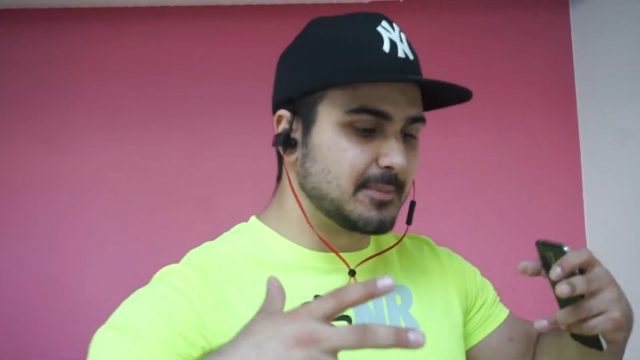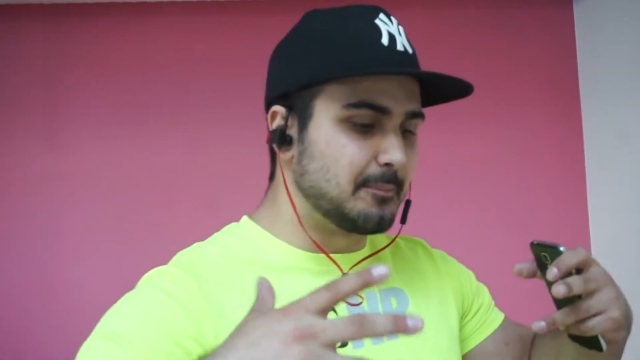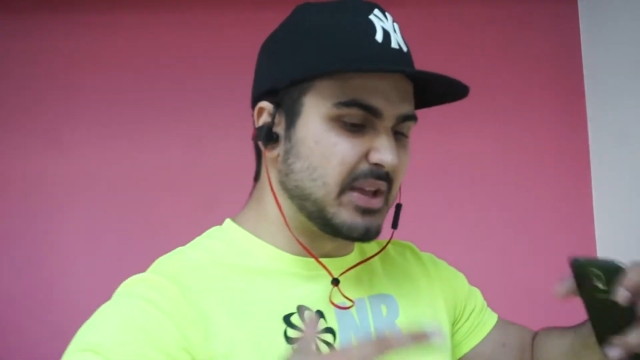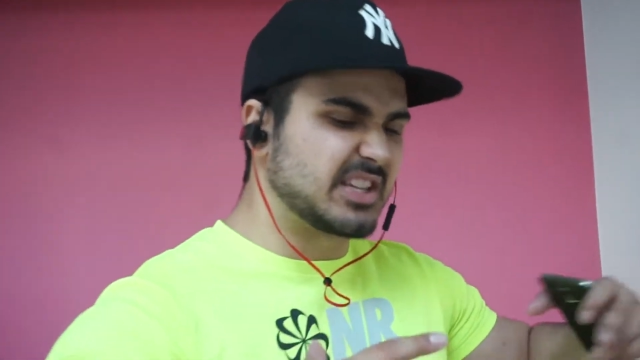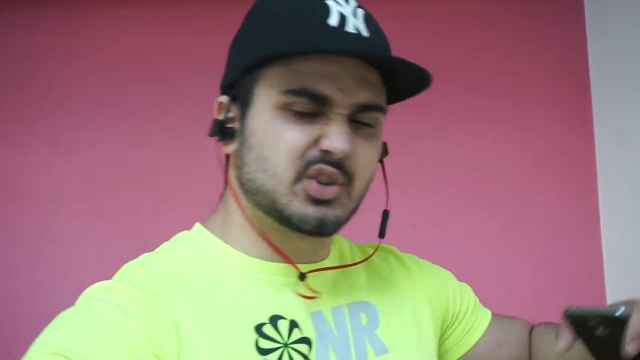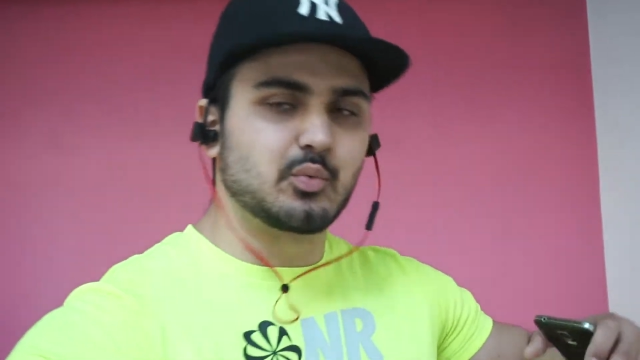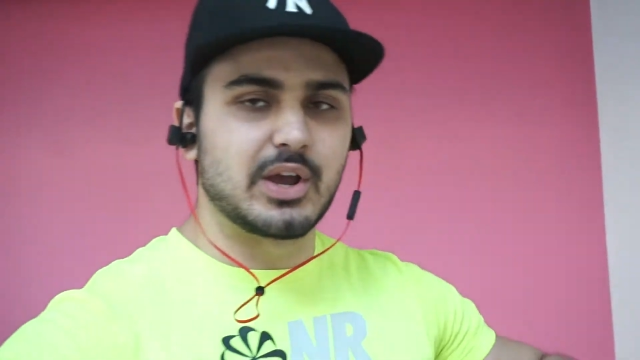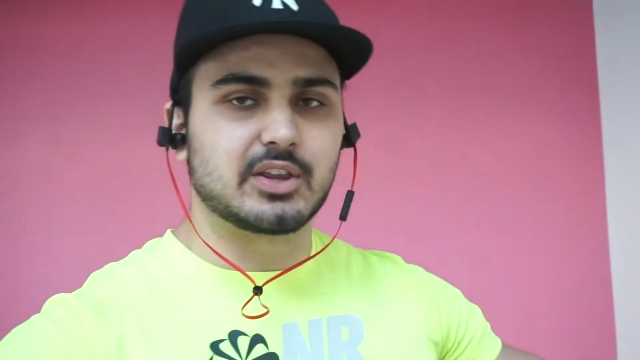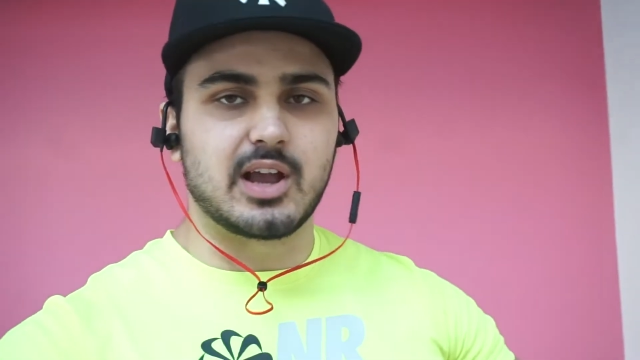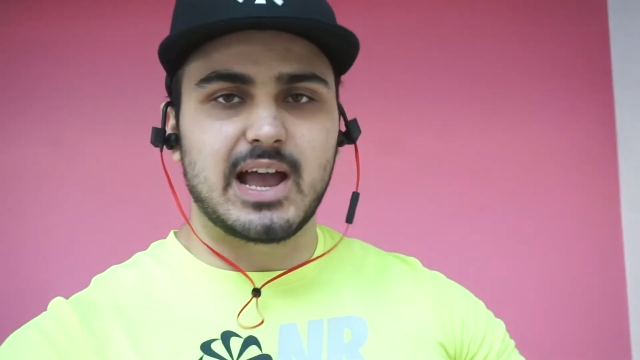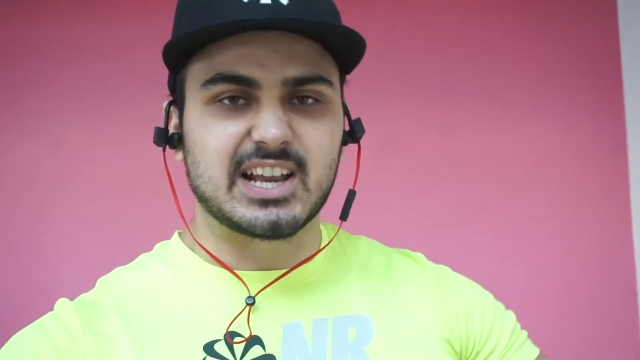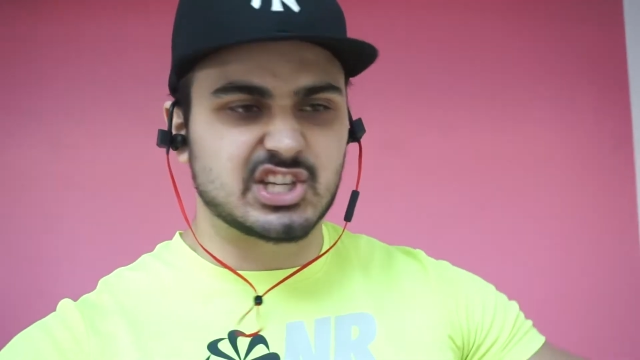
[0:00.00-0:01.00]
the best way to
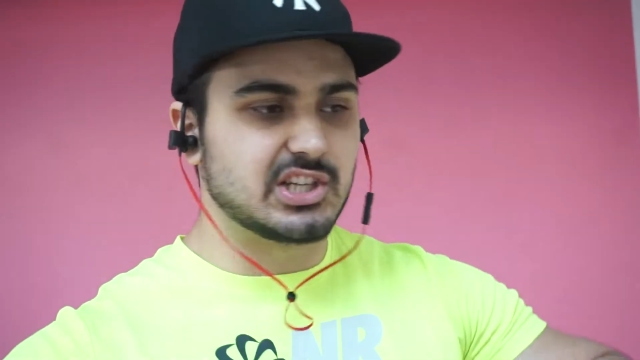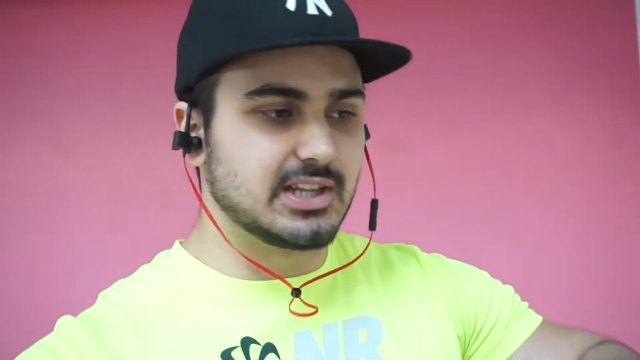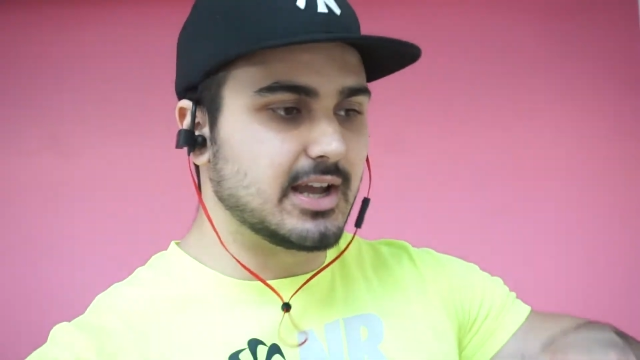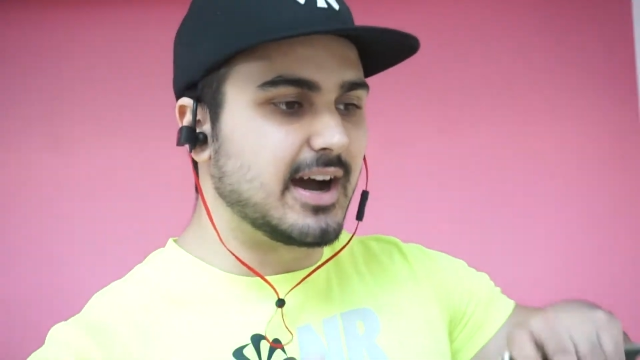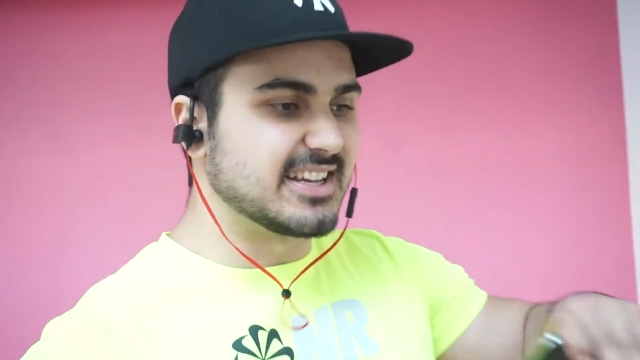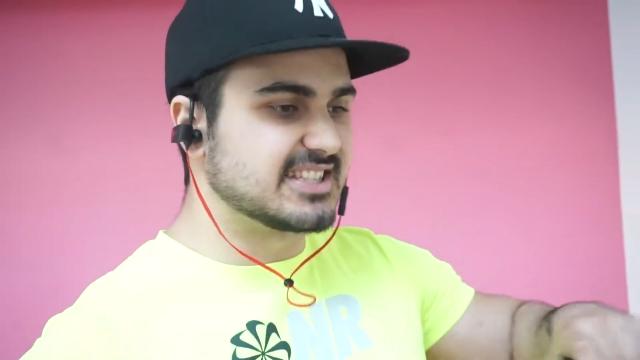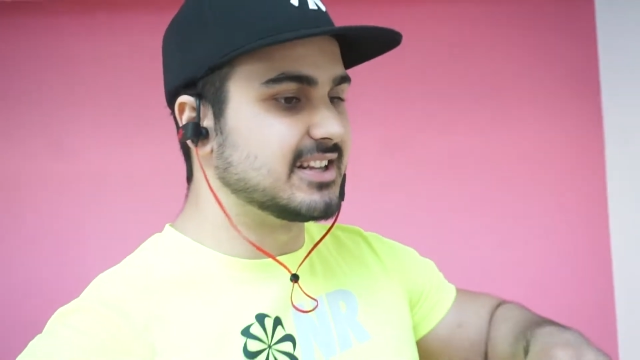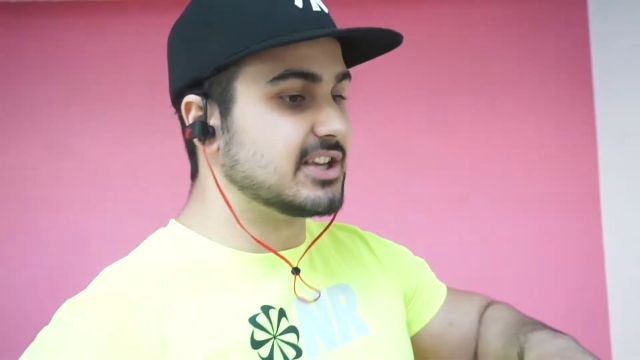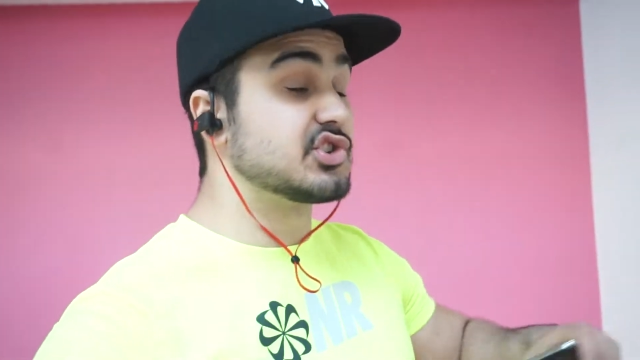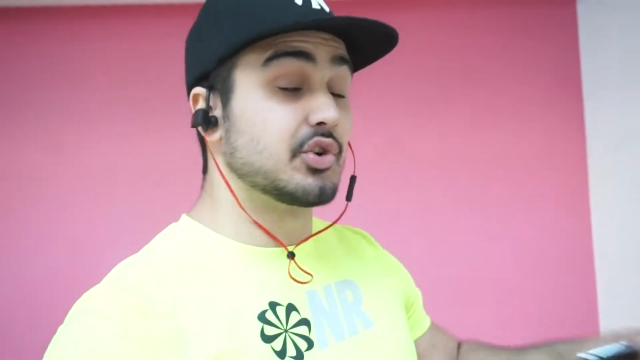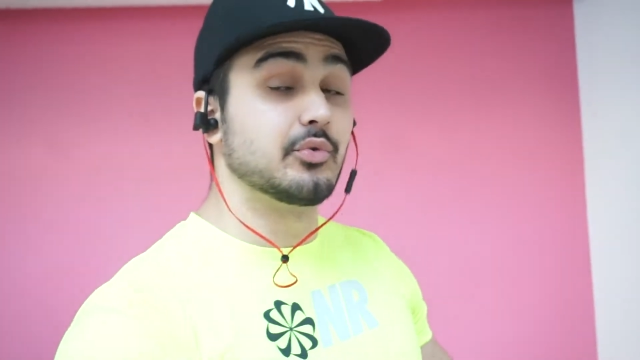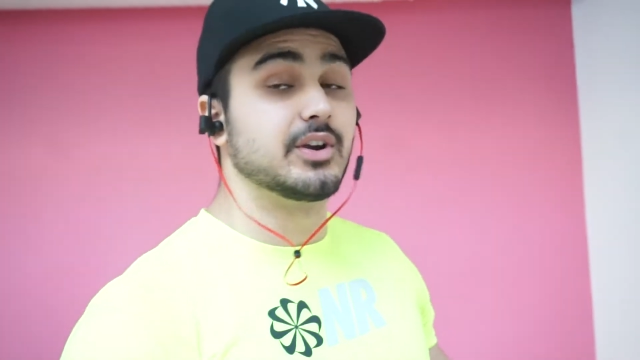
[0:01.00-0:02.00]
actually isolate
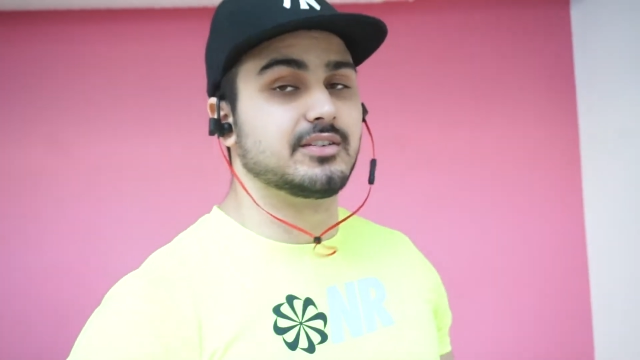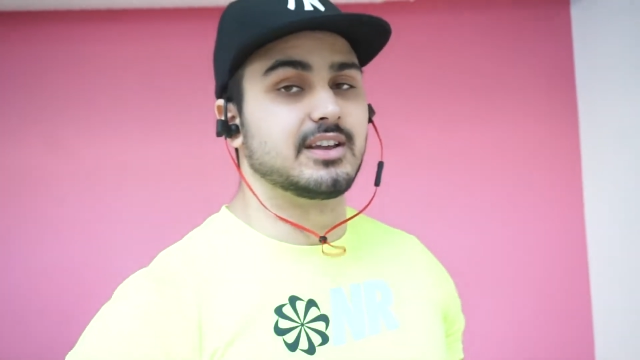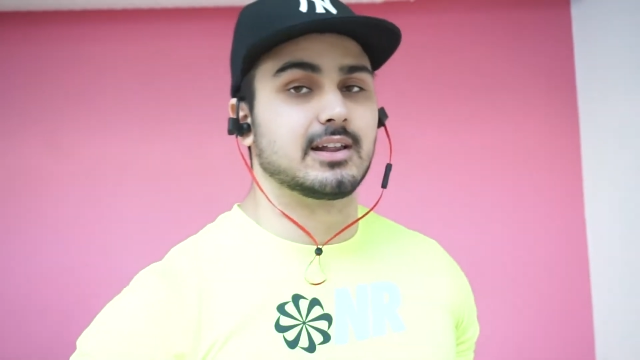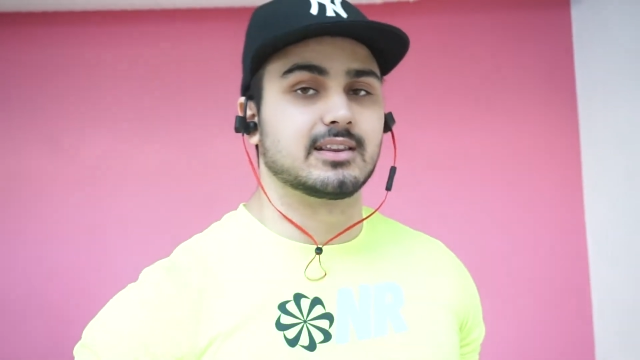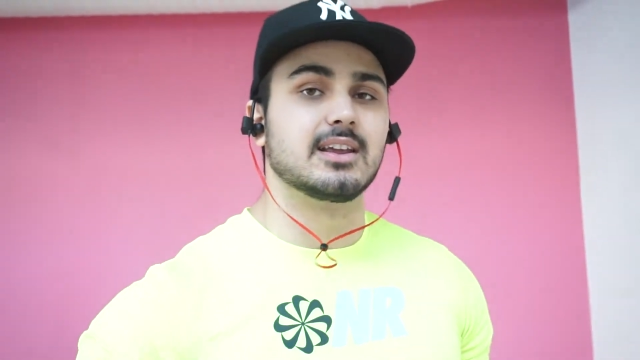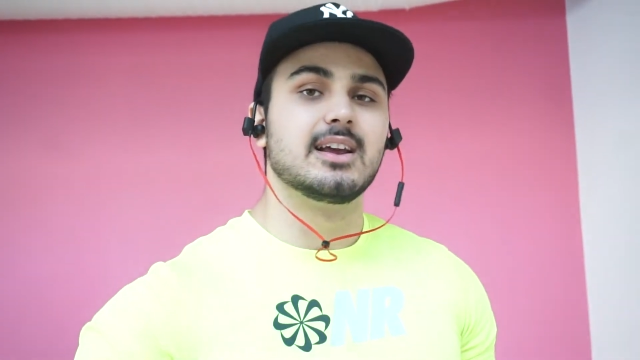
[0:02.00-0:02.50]
your rear delt.